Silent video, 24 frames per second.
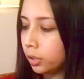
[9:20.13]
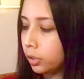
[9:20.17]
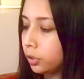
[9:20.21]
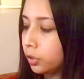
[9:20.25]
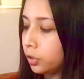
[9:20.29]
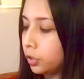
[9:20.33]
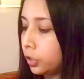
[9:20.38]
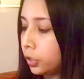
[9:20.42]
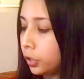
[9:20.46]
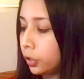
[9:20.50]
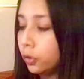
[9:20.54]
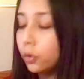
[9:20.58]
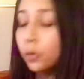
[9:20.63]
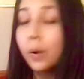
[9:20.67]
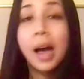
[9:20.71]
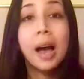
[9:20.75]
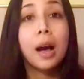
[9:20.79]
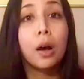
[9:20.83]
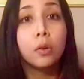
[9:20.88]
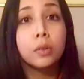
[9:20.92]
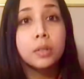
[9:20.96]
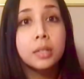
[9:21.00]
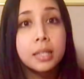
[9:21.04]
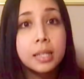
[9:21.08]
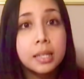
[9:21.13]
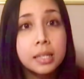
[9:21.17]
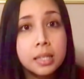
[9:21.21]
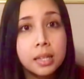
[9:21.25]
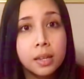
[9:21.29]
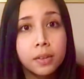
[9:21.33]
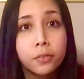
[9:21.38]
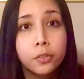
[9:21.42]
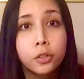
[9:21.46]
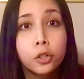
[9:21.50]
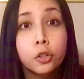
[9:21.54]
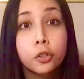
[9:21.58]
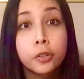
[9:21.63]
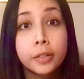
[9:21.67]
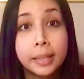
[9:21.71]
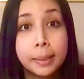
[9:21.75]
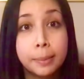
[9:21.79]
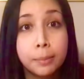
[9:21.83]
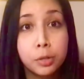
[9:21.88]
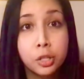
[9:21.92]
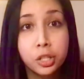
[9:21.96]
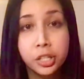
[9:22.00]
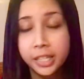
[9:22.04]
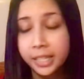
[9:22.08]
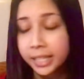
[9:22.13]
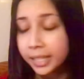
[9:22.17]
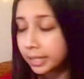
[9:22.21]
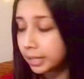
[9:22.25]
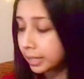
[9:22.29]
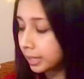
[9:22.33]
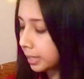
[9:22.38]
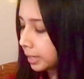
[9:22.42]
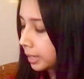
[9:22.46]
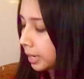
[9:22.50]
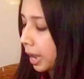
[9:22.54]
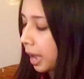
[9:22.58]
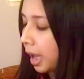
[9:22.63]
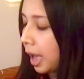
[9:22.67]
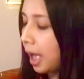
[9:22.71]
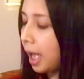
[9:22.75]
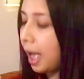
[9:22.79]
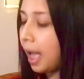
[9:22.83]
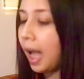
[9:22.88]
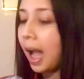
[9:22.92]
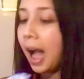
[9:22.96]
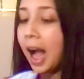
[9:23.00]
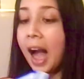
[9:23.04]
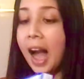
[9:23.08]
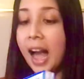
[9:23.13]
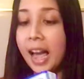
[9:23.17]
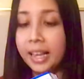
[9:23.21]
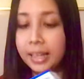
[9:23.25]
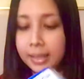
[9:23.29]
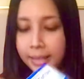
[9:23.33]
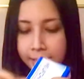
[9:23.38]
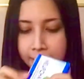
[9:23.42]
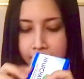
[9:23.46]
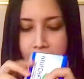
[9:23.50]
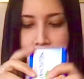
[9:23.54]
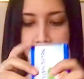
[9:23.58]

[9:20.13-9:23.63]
2 ounces of cream cheese. I like to